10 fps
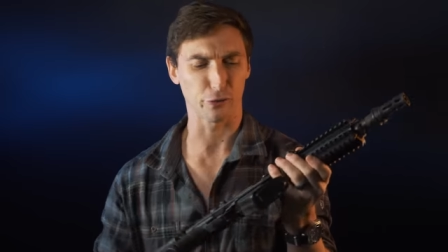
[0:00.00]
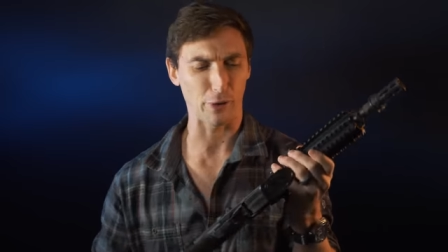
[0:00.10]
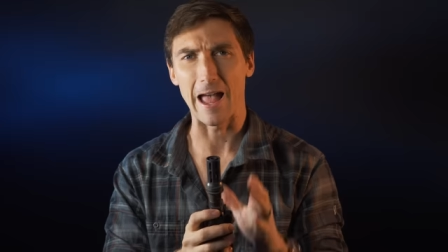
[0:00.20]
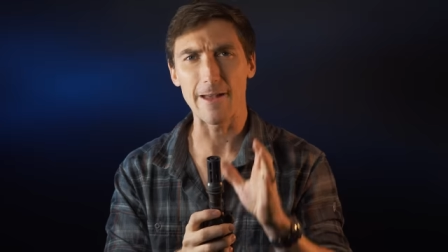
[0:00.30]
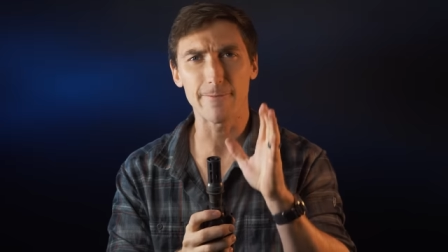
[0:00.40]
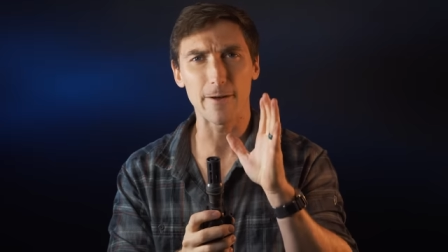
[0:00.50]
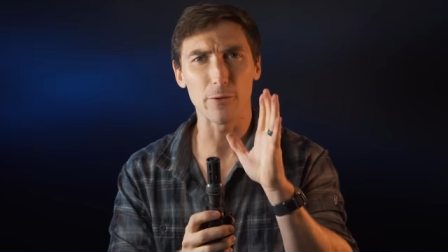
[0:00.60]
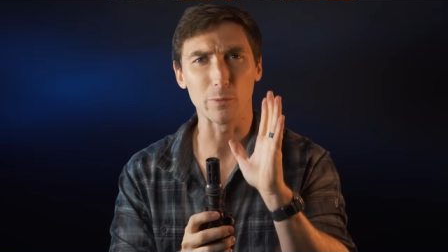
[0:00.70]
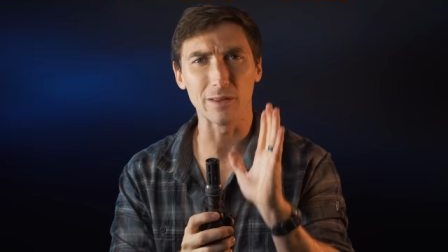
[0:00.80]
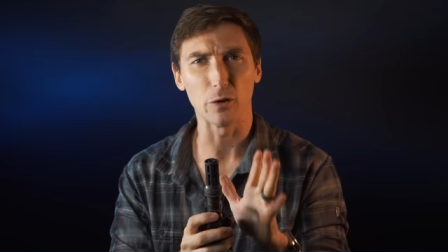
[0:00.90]
So I have
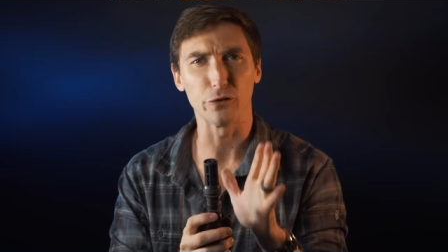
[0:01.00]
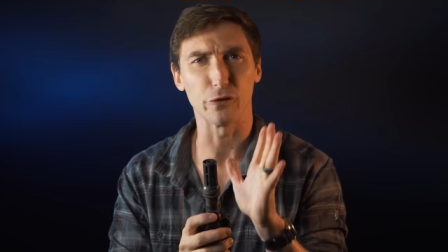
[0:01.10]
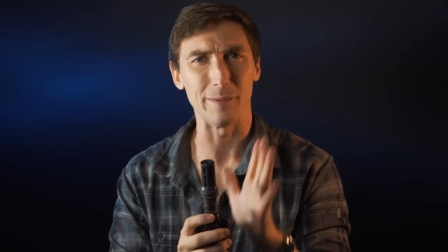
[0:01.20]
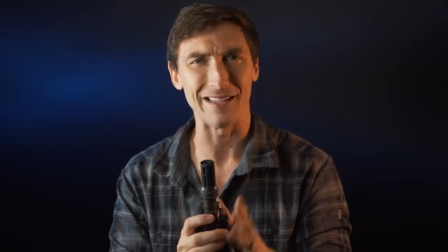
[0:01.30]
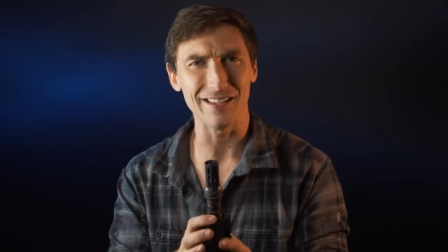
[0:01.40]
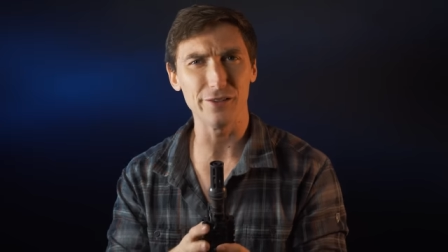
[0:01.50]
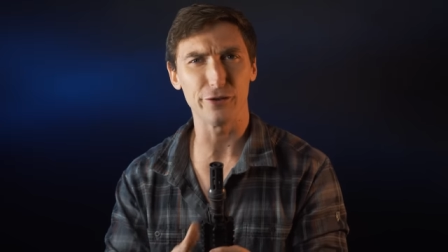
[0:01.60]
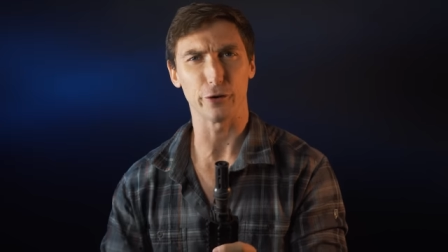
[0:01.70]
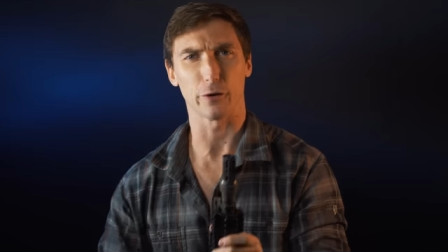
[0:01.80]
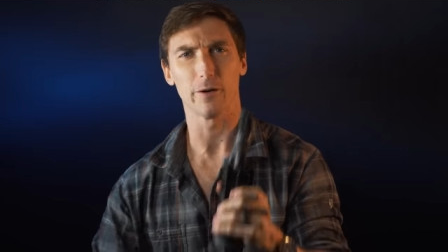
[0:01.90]
found the reloads to be
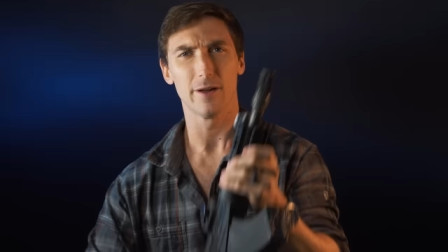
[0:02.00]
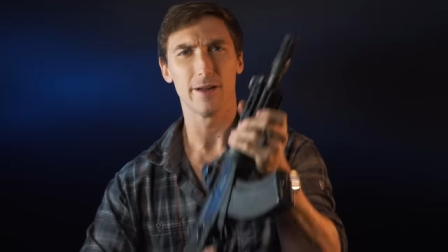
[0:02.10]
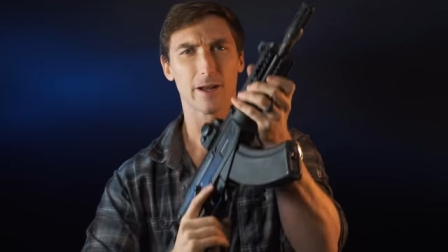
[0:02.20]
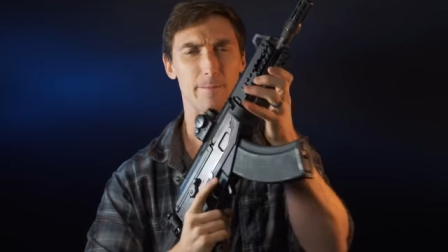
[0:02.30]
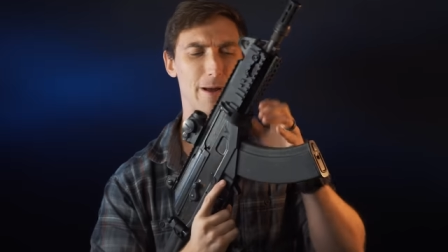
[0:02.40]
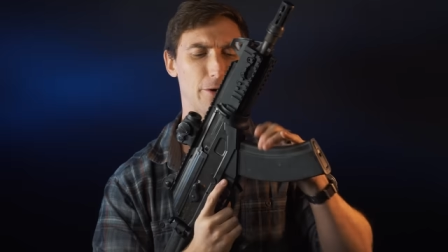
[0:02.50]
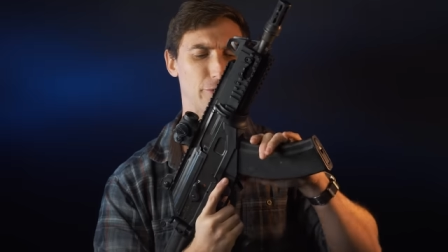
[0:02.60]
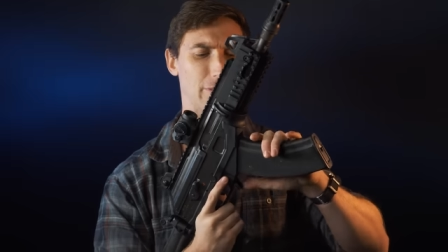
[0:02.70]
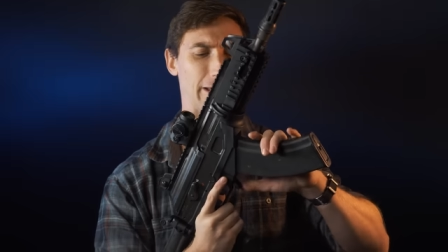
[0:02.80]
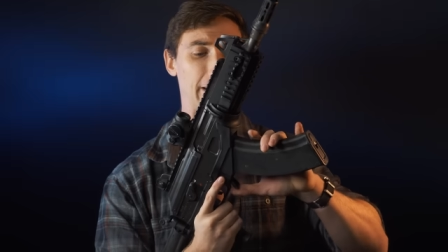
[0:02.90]
easier compared
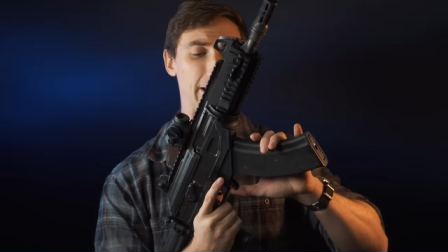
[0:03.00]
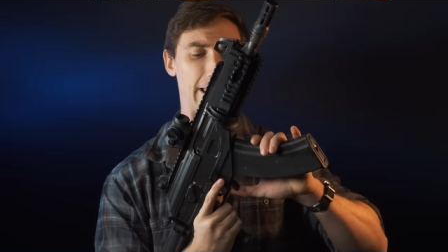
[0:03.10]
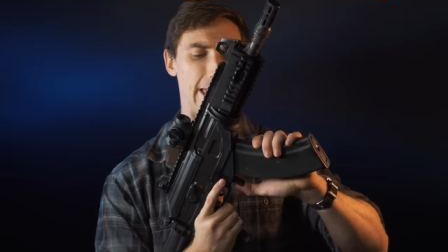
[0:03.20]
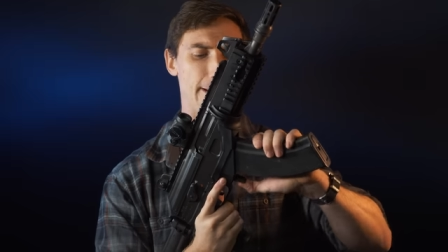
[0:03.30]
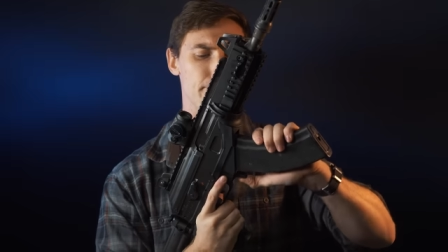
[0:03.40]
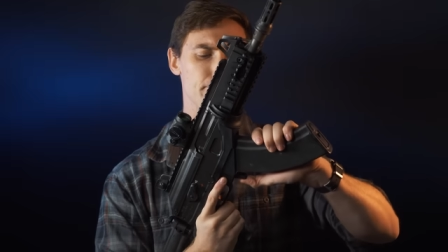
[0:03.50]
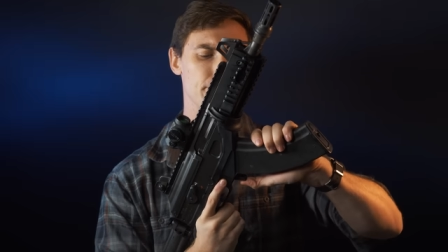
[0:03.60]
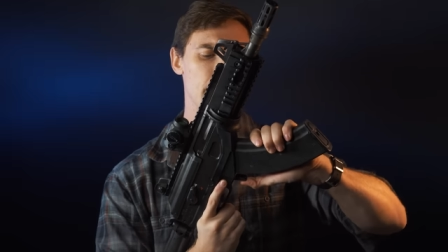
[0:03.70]
to like an AKM,